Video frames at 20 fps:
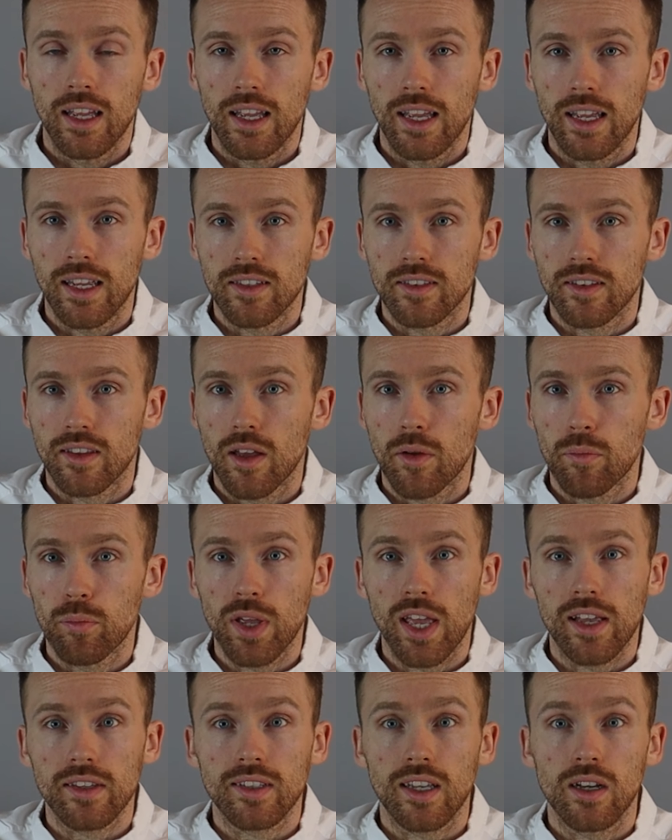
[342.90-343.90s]
is that
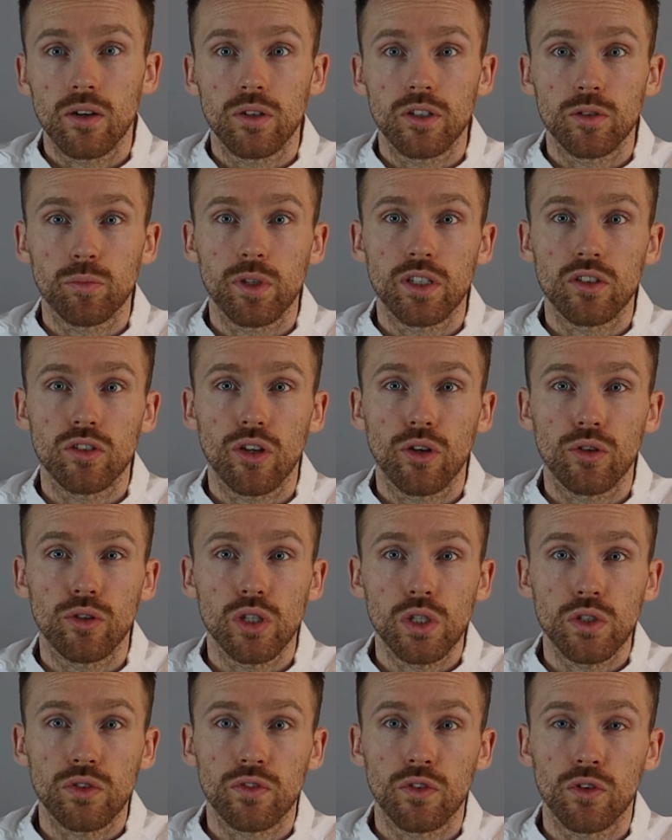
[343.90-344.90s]
BSL has been so
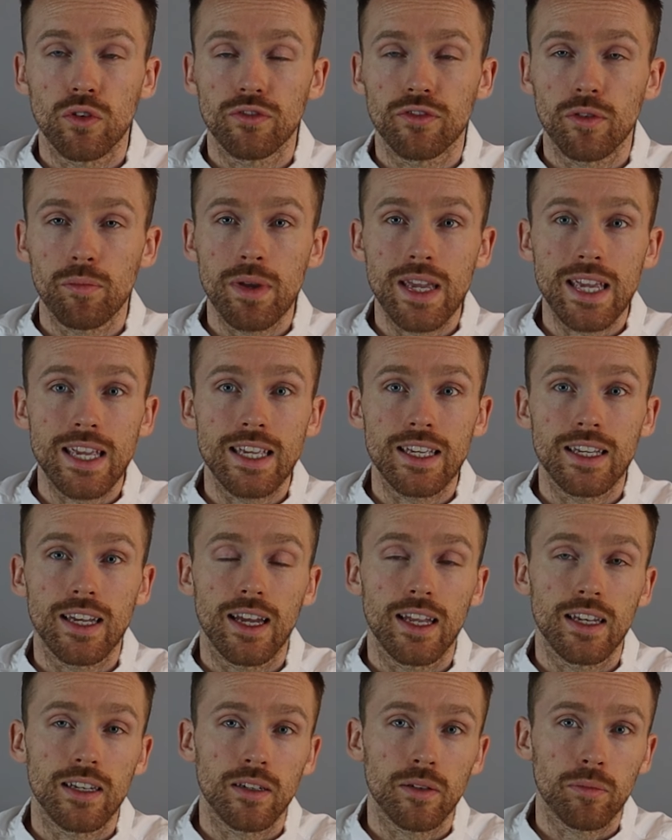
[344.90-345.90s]
useful for me
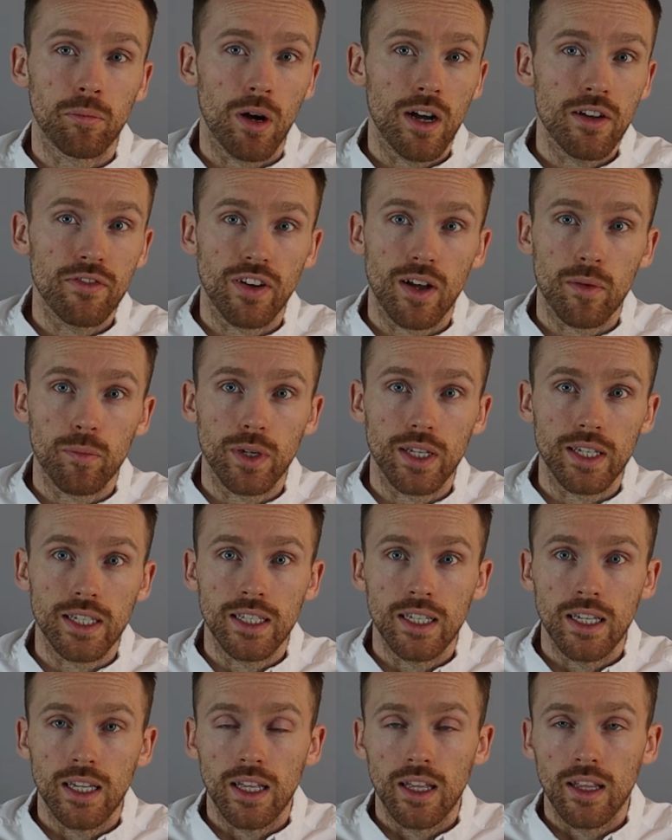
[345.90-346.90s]
and my family
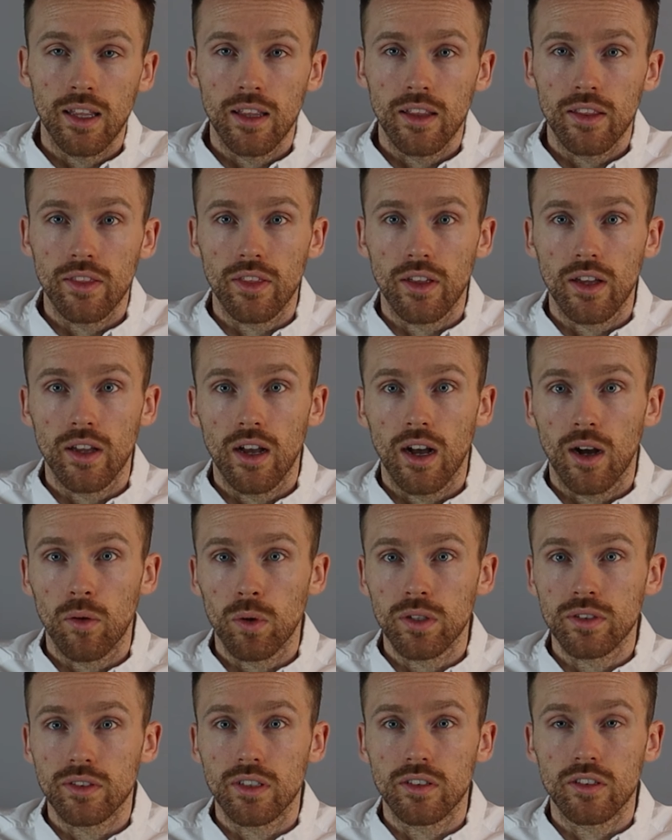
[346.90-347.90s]
that I
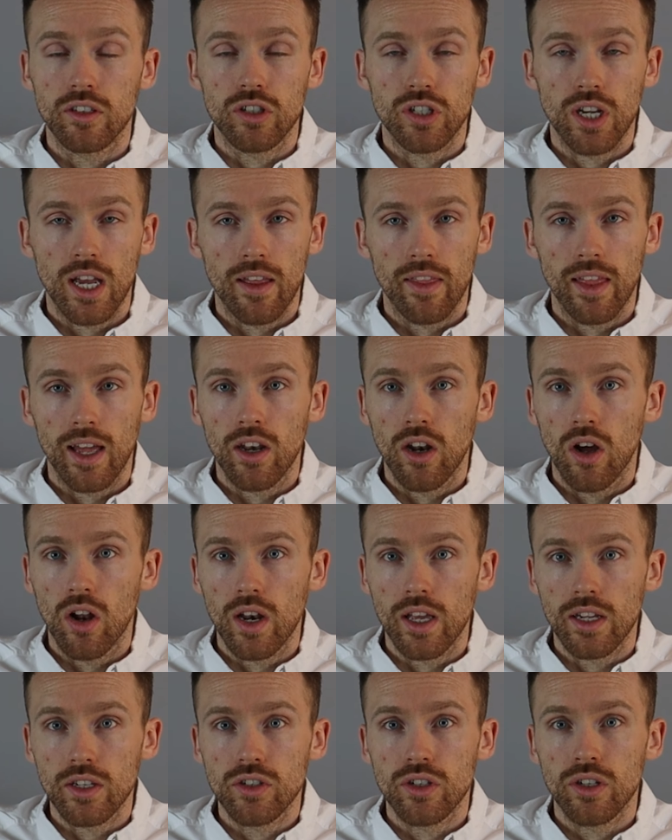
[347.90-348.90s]
wanted to share that
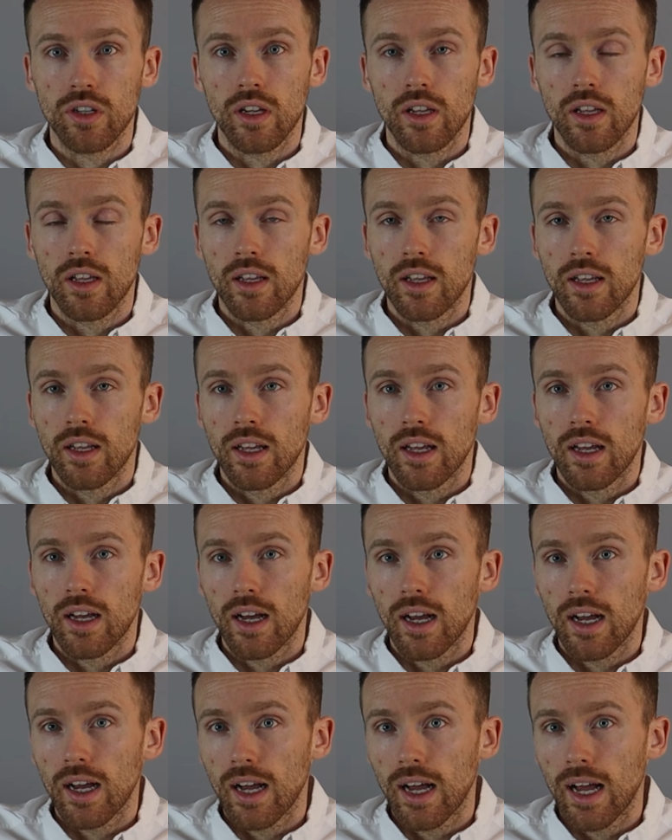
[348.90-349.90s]
knowledge.
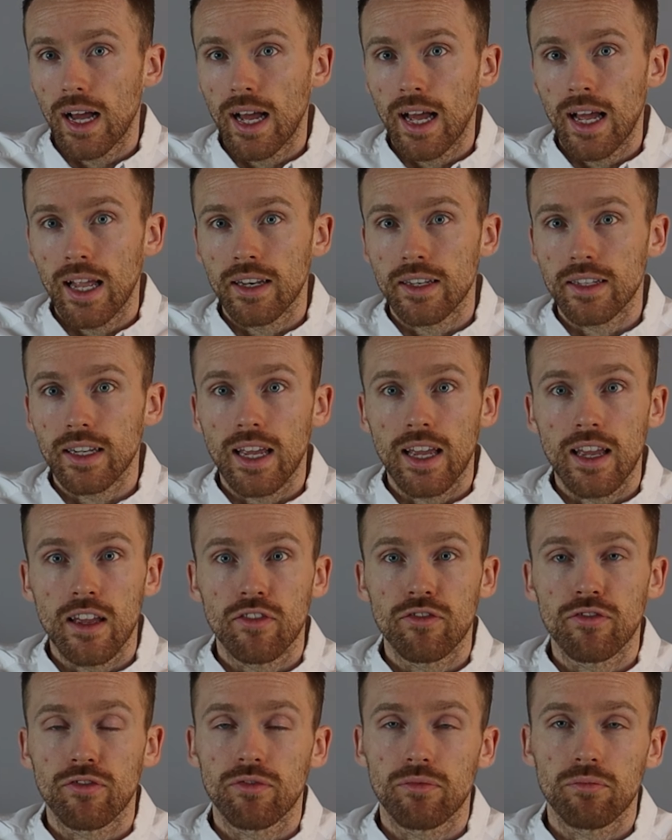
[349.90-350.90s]
And
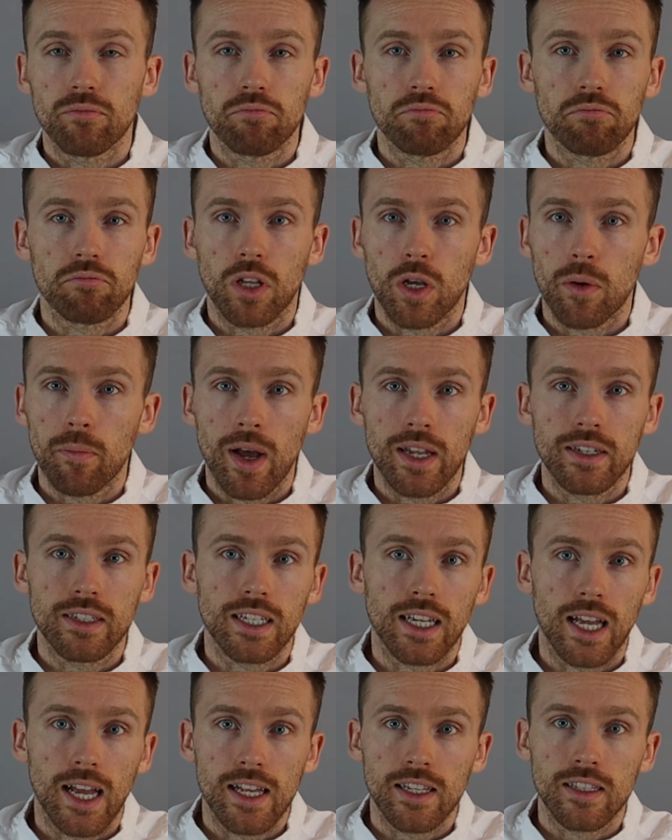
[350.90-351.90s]
if
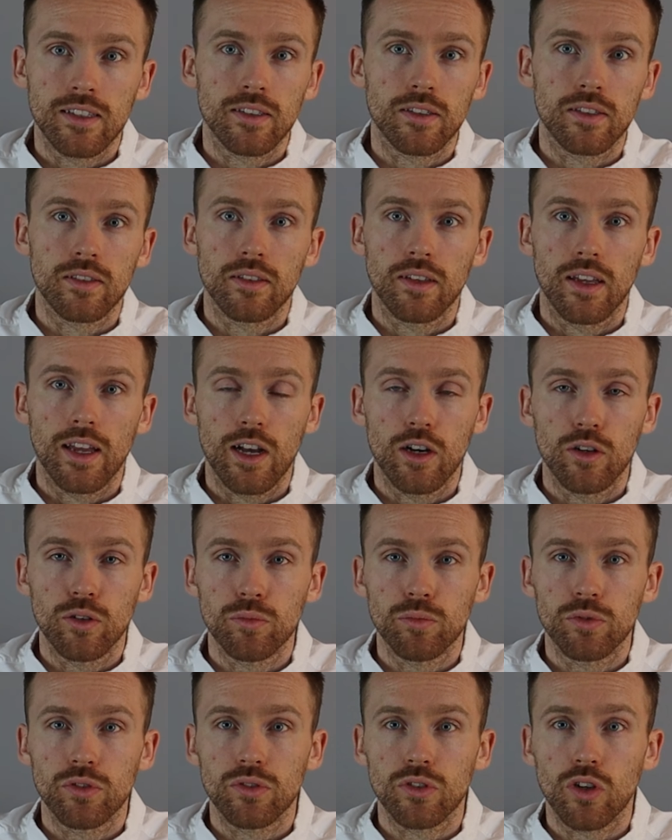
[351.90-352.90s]
Commanding Hands
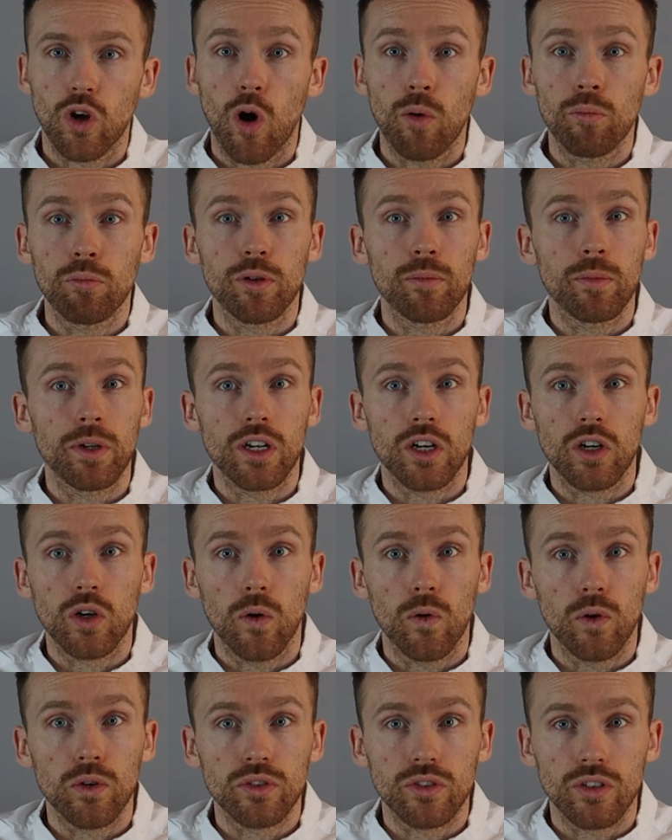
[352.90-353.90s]
helps complement a
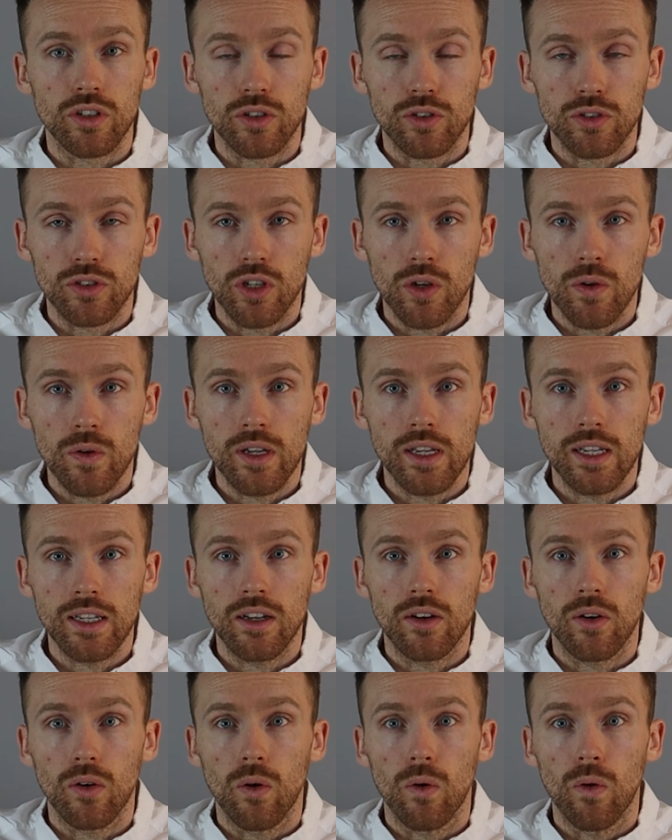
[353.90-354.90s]
course that you're doing
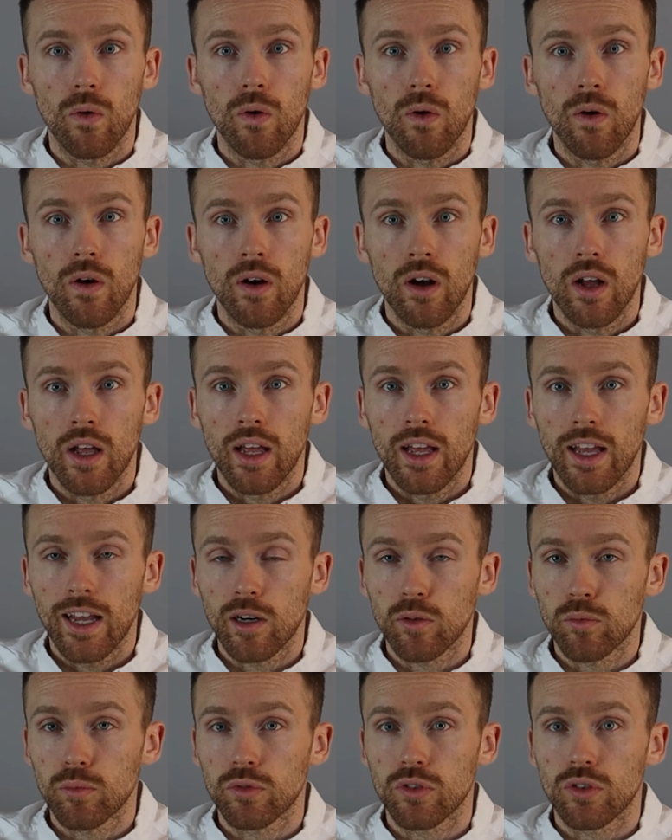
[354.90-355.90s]
or
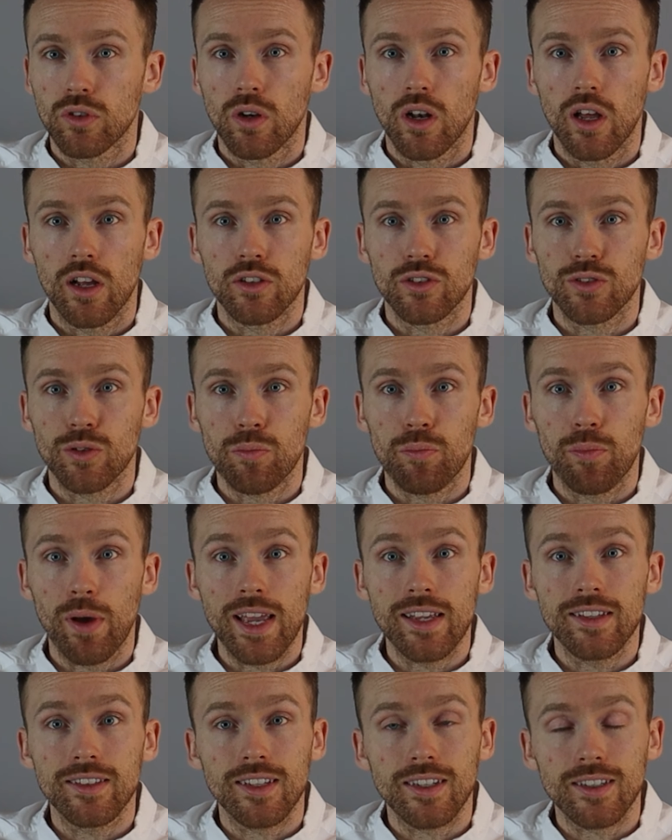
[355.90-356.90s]
helps you learn some
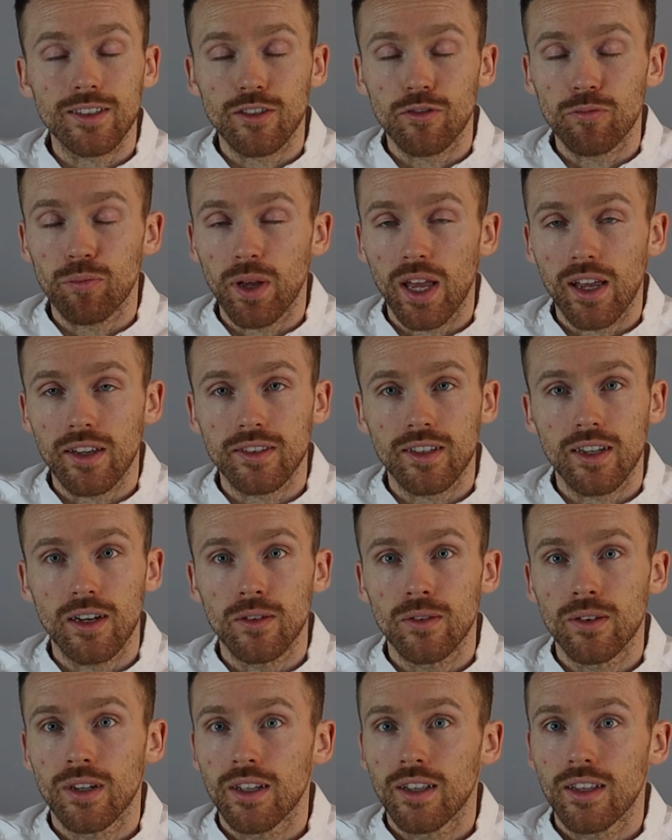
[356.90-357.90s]
basics of
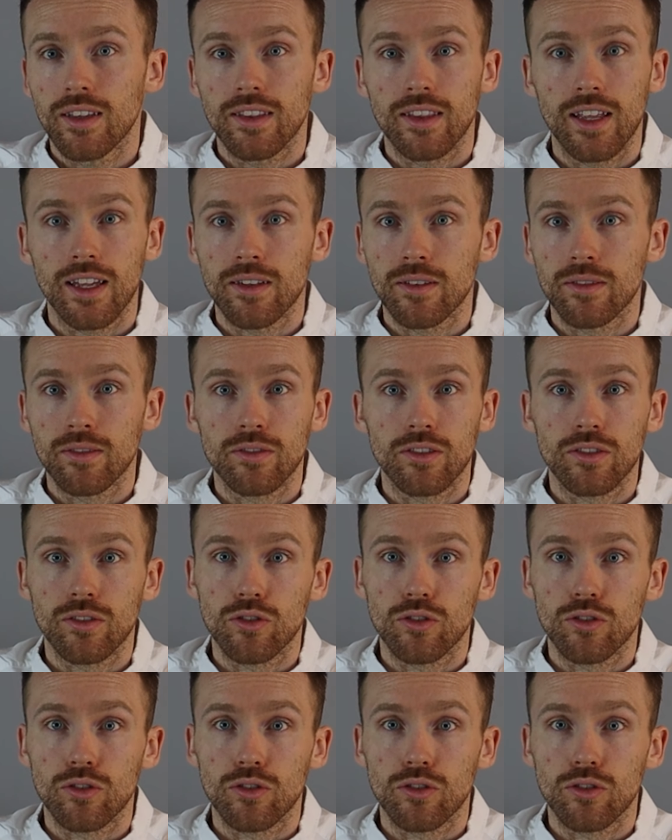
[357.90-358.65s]
BSL, then